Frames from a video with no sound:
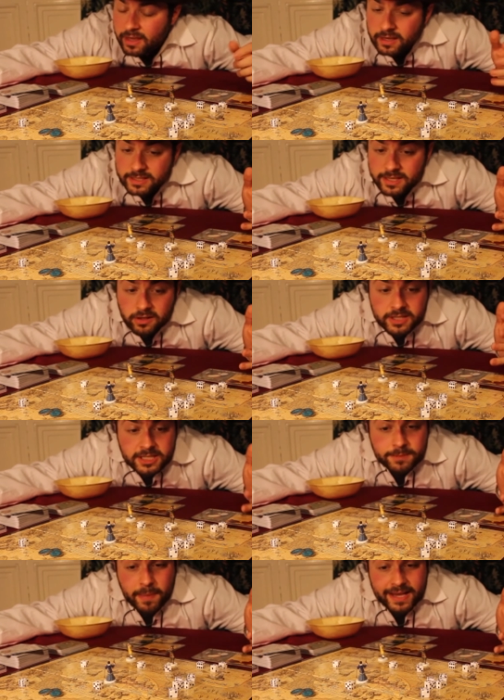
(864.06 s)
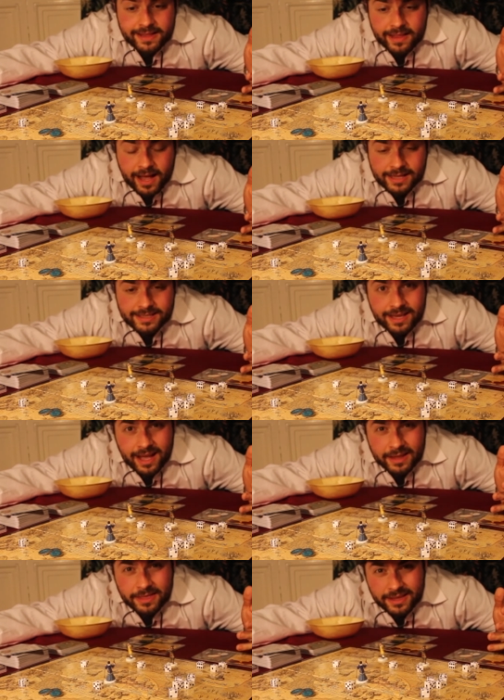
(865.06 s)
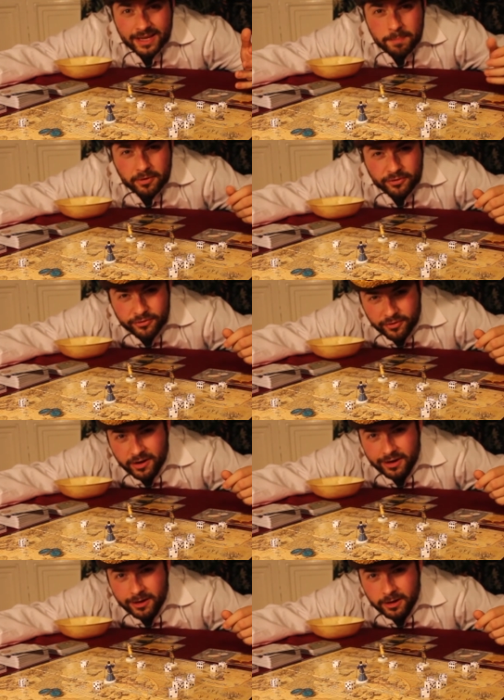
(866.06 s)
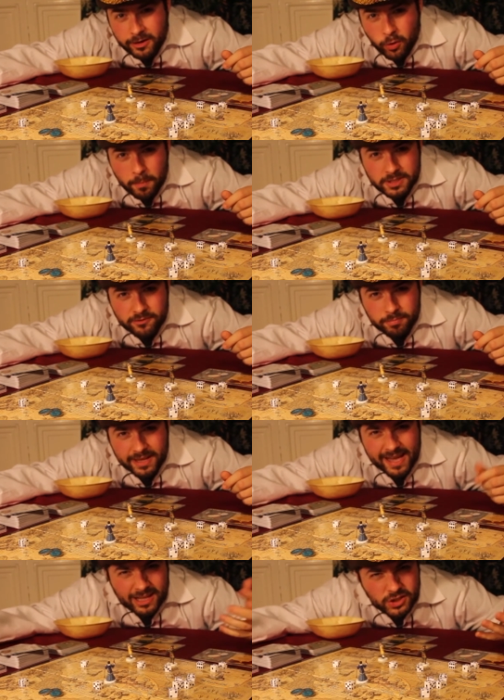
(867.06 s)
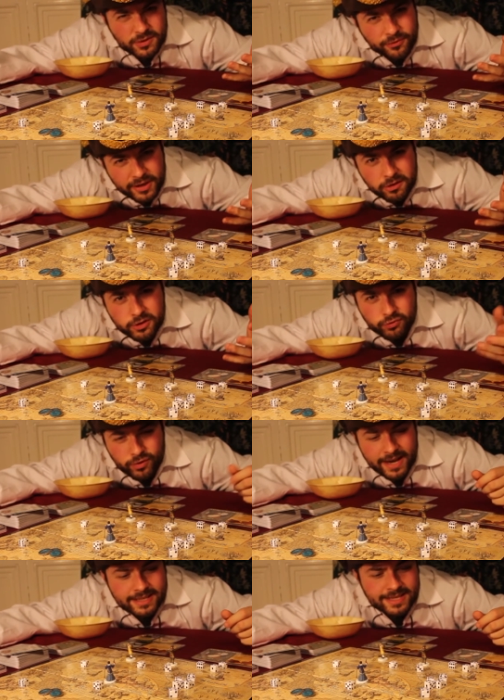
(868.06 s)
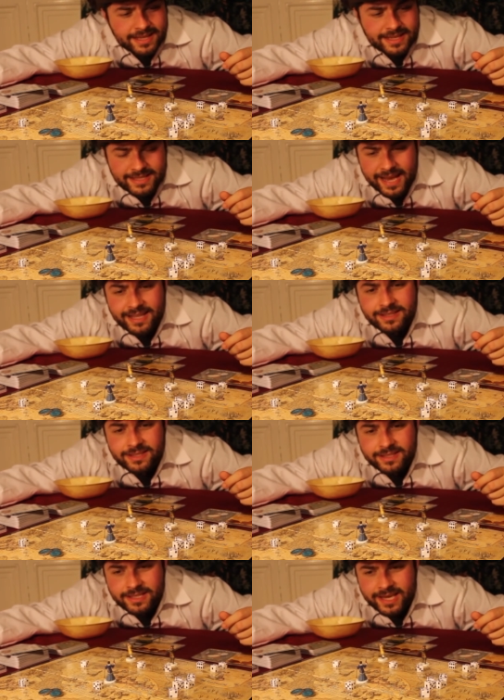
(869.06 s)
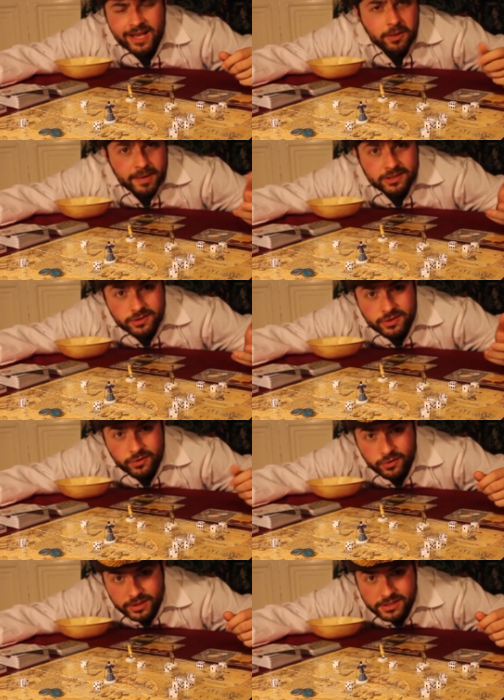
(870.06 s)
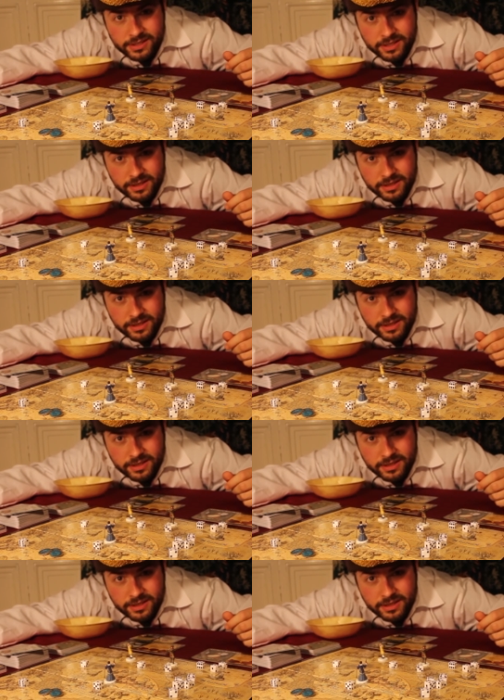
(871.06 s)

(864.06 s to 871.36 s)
Still, despite that, I think I prefer cooperative play. It just feels right and it tends to tell better stories.